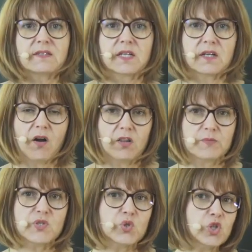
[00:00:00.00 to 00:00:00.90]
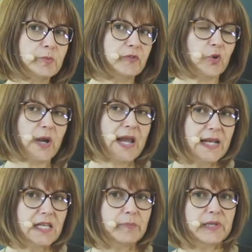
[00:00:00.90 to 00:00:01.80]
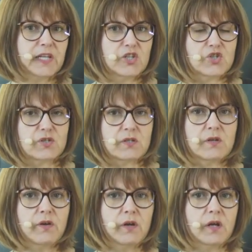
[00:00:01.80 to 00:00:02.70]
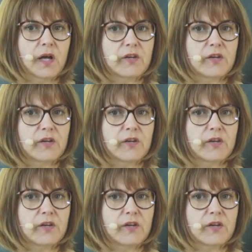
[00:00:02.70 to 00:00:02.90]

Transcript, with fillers: the column suitable for any application. And